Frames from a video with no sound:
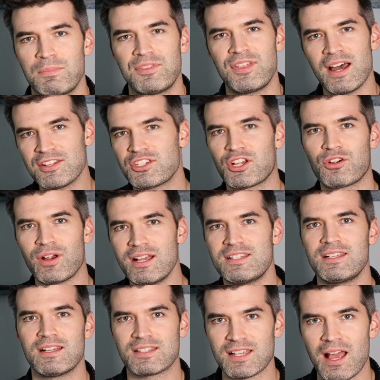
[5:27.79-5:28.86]
But that's a
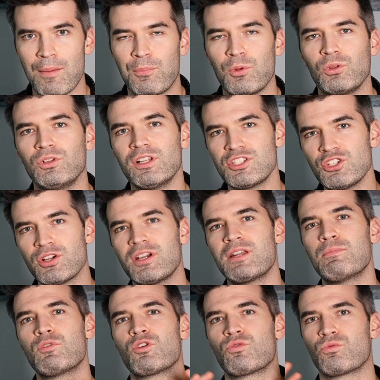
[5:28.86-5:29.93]
crazy example. Let's look at a
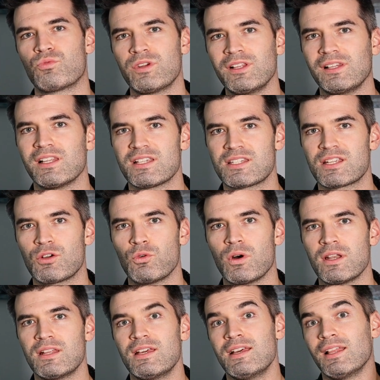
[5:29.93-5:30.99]
more realistic
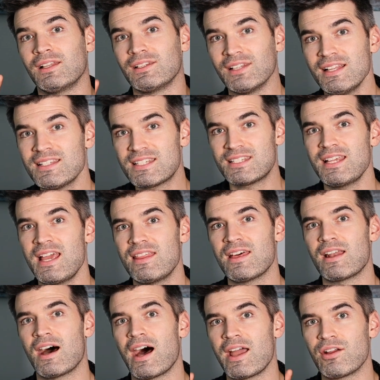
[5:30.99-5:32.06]
one. Let's say
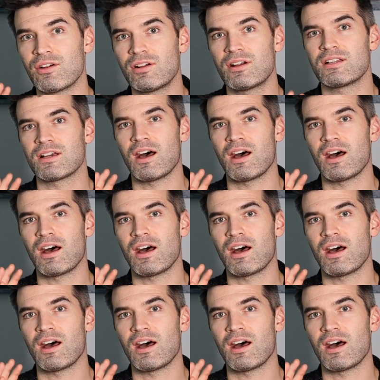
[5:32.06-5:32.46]
that I earned